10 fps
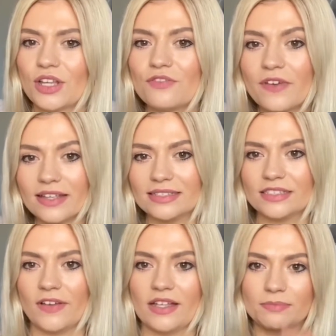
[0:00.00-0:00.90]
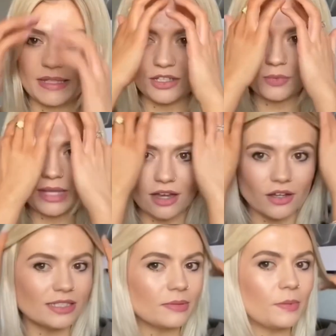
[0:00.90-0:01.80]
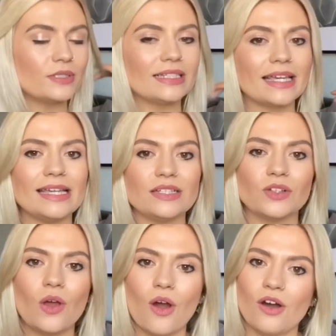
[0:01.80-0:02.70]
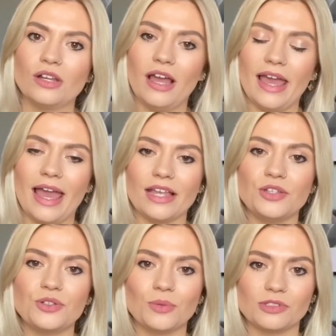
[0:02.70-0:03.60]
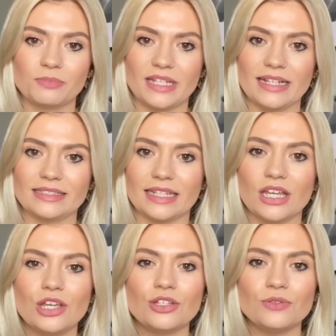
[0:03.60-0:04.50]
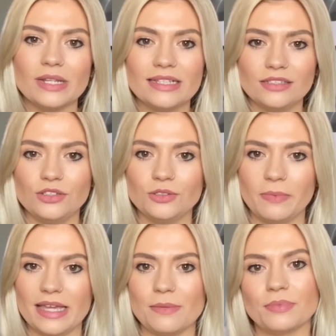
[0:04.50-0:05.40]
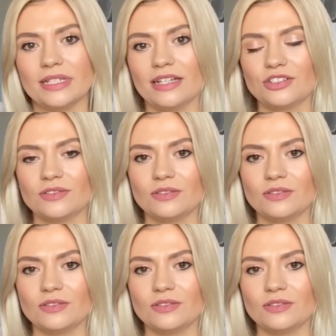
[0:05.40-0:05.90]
first things first, because we are going to be putting heat on our hair and you do want to protect it, you need to use heat protecting